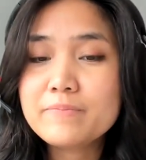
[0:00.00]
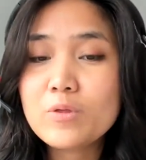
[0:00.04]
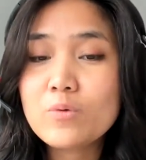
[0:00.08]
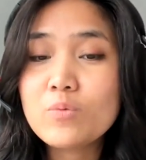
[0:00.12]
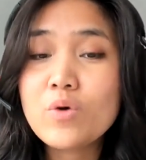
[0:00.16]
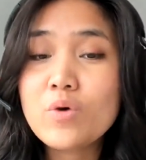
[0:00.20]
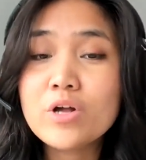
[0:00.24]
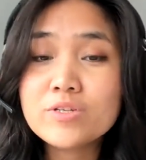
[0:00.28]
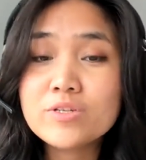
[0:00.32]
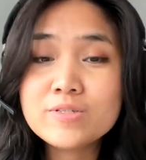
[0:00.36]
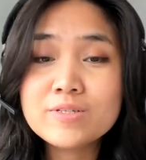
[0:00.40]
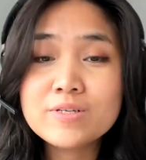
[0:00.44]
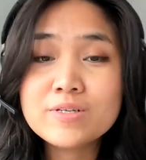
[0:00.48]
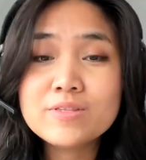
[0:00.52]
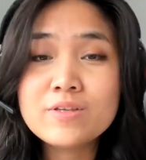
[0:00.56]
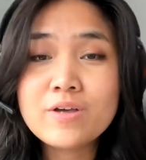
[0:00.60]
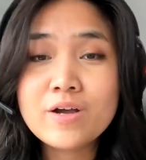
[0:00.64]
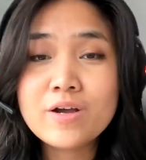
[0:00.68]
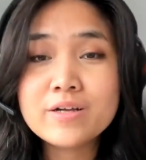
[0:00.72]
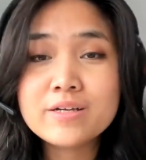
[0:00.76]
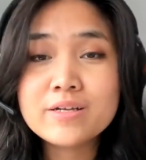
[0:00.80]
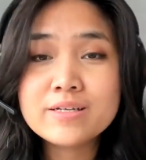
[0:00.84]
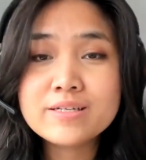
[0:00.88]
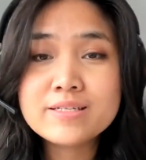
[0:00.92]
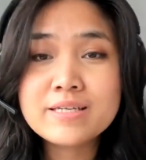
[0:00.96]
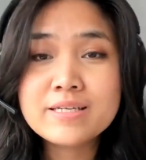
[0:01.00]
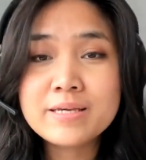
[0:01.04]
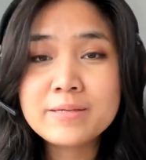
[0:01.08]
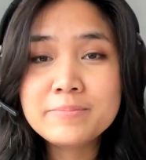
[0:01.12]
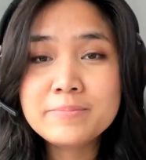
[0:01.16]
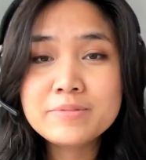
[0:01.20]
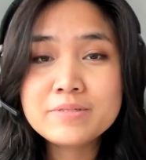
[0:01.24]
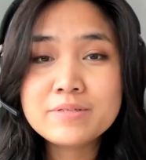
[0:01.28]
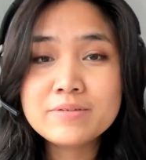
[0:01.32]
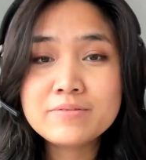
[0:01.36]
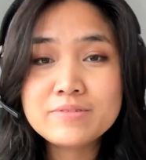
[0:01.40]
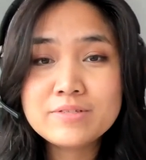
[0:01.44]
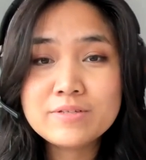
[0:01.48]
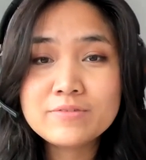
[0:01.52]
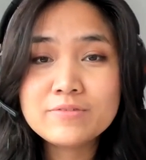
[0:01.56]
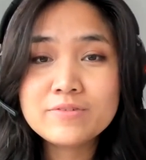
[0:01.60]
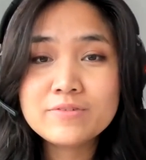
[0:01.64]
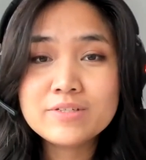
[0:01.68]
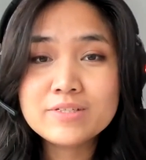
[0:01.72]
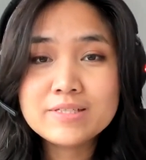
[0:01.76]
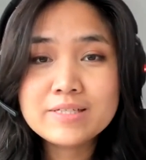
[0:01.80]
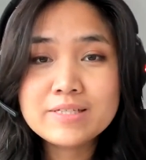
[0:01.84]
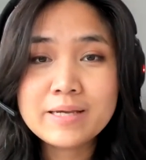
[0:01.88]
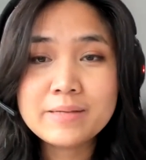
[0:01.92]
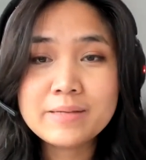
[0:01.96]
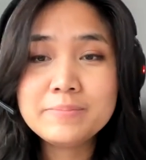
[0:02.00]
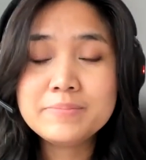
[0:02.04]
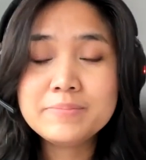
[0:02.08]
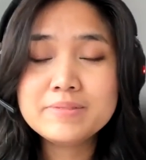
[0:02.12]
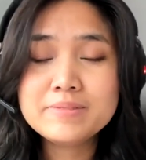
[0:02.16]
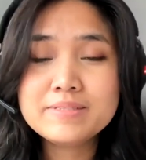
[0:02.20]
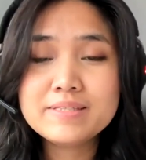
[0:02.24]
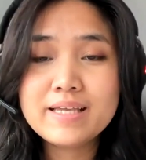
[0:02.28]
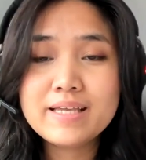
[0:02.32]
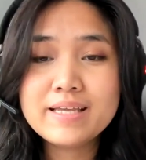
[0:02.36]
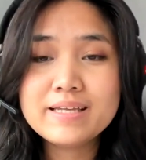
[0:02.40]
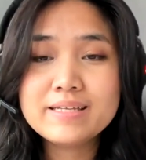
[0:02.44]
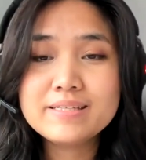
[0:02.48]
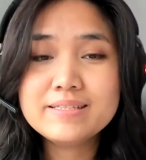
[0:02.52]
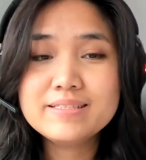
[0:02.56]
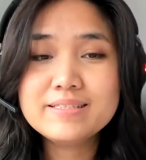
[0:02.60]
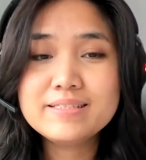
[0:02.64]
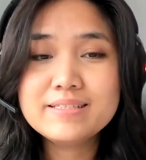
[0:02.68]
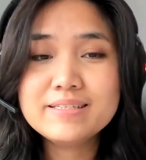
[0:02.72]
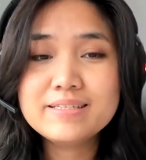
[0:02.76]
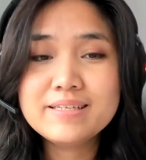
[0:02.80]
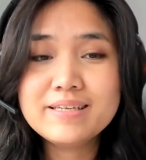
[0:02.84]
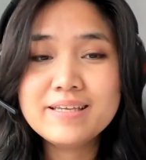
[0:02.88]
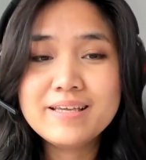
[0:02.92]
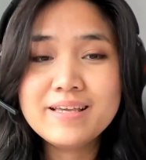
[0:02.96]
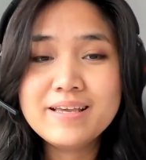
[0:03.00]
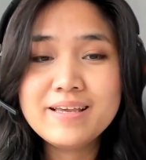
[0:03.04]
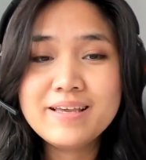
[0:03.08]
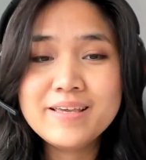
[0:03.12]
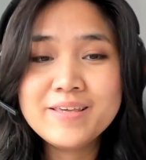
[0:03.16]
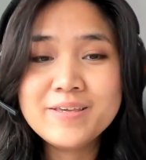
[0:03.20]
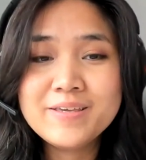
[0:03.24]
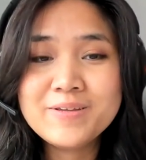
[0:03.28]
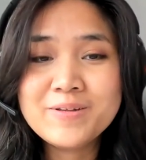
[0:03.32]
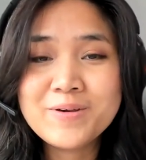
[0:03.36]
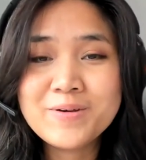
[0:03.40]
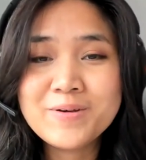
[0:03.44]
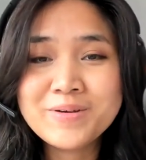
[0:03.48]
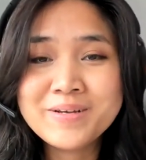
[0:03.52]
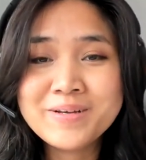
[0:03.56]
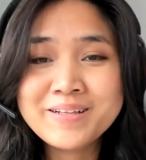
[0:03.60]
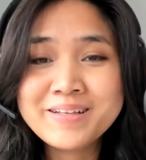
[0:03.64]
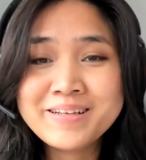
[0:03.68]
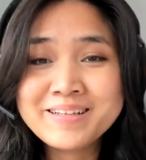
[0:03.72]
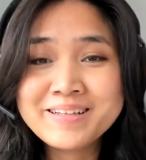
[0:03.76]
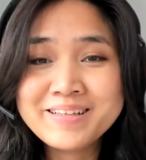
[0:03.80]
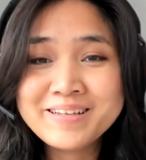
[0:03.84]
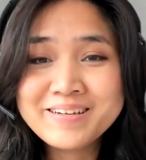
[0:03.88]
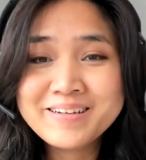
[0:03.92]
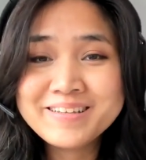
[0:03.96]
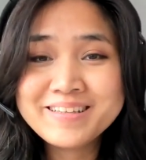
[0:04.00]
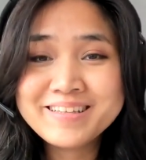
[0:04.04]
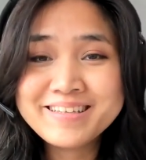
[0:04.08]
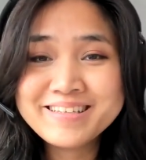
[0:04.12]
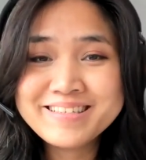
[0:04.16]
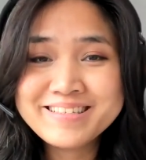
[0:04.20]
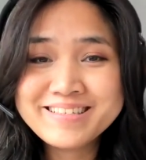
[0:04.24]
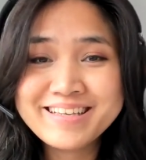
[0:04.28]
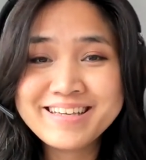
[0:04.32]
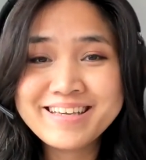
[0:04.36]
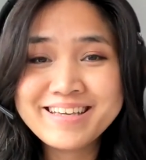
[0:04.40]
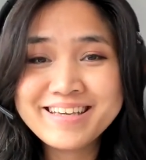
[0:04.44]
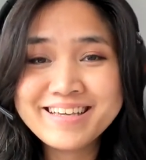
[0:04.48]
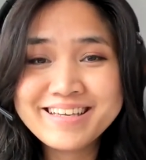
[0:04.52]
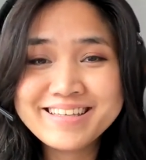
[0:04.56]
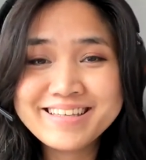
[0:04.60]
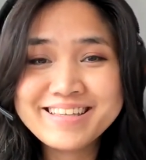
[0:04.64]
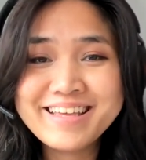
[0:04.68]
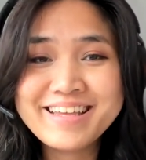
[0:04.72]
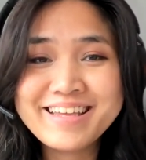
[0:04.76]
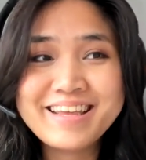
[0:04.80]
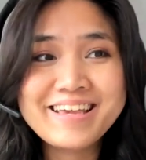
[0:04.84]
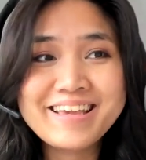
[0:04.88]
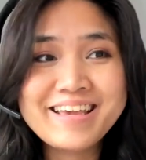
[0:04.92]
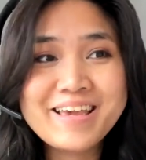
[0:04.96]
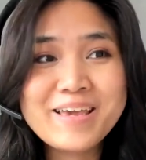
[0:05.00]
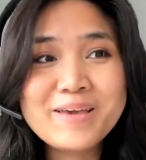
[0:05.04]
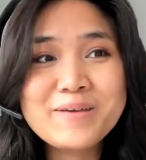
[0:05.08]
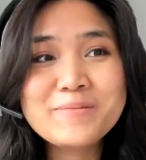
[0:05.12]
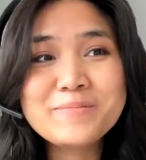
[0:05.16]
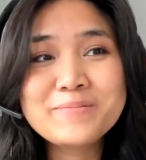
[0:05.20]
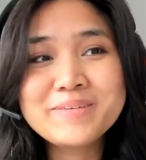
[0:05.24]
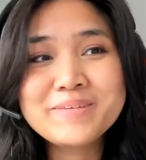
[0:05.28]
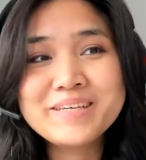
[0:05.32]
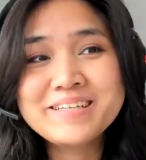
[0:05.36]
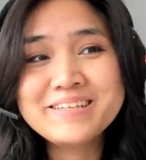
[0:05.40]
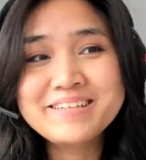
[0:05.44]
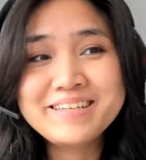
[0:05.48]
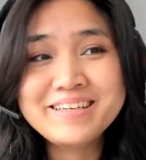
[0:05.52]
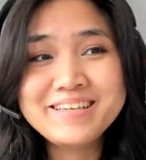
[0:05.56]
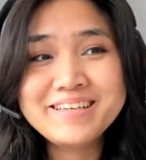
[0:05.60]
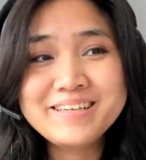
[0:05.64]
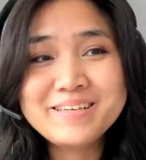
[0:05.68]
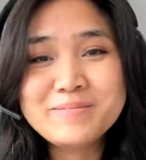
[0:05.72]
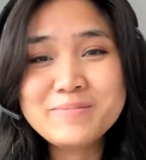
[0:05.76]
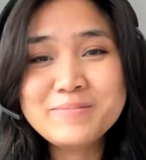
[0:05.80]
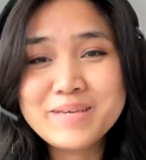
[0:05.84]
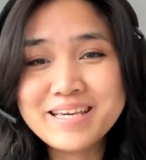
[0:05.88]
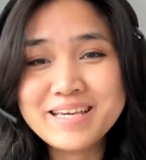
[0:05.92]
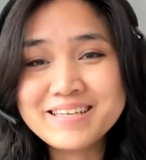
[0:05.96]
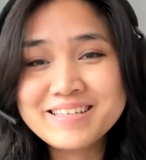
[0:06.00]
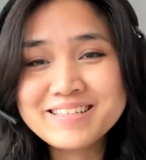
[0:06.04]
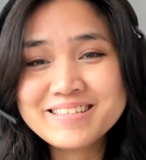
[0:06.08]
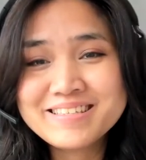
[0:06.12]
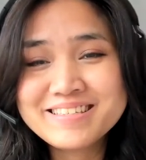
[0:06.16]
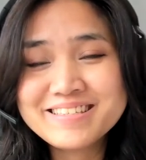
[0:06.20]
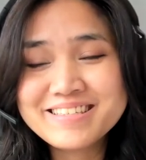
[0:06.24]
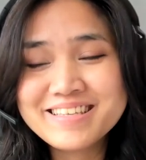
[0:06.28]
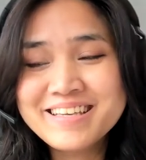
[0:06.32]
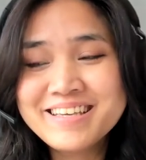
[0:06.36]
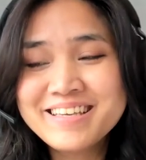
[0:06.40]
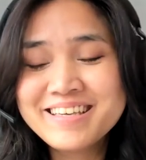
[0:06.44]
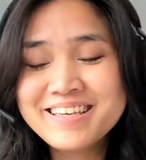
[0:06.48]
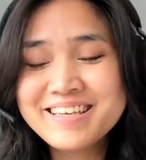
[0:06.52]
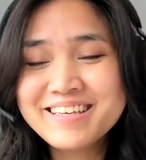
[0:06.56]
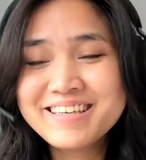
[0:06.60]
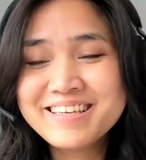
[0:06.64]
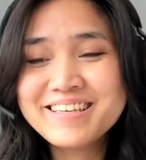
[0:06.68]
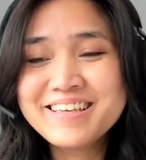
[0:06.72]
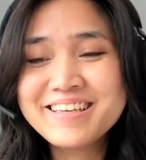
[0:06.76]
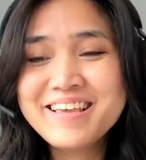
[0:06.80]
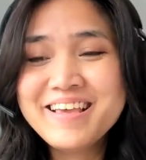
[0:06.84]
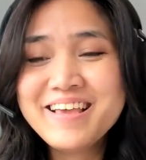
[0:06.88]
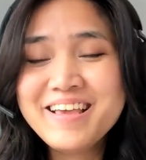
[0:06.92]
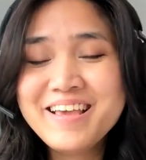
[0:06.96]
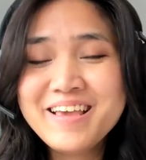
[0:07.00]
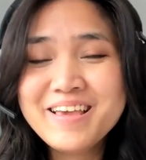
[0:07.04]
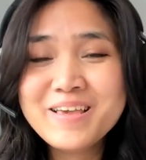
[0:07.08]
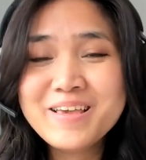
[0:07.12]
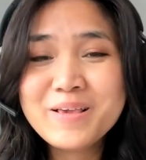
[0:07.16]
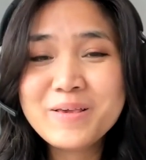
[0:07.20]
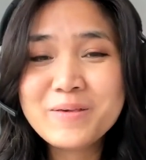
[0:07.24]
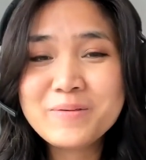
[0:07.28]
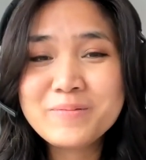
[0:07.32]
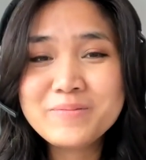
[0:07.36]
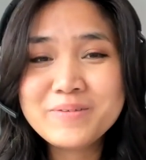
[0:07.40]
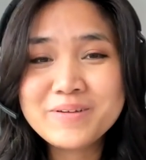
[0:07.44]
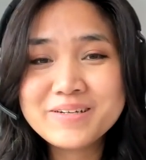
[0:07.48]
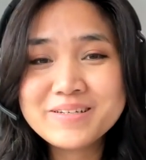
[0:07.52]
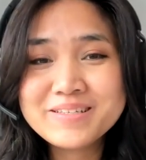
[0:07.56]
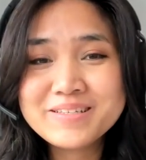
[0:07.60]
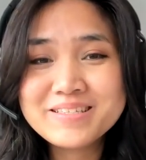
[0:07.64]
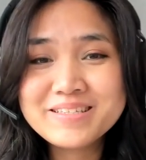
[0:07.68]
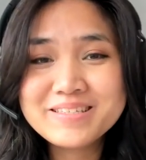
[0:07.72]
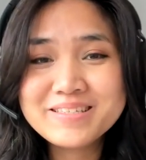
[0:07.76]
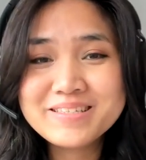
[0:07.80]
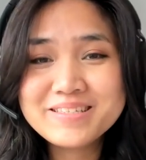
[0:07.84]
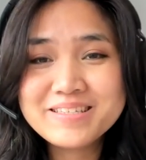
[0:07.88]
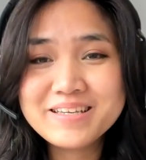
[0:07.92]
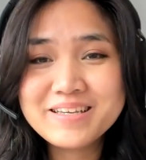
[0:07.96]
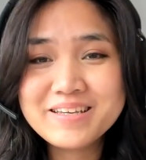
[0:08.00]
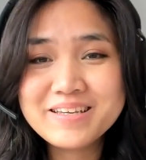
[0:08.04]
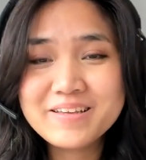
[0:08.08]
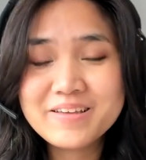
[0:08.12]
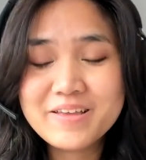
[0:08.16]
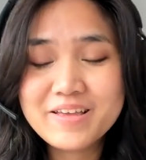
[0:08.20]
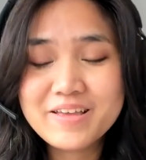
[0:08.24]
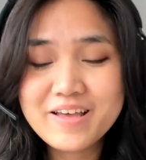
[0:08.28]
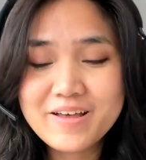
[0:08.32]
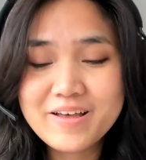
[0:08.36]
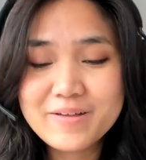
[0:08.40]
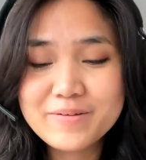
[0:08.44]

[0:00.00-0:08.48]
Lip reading: watching the archetypes of different types and clearly seeing that I am an E base in comparison to